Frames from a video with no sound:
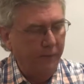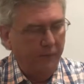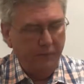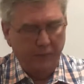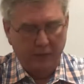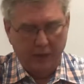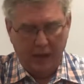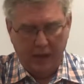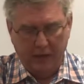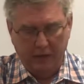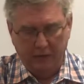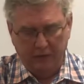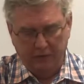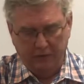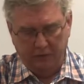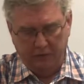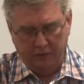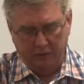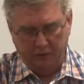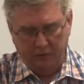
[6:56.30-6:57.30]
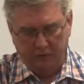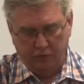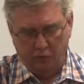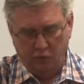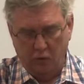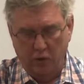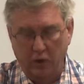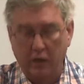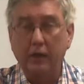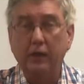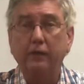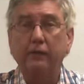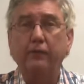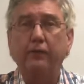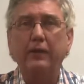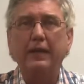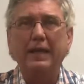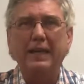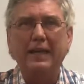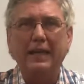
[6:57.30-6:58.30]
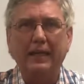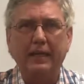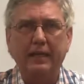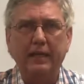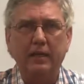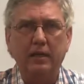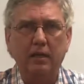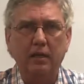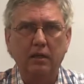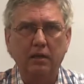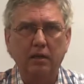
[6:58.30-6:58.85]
that is the string of E.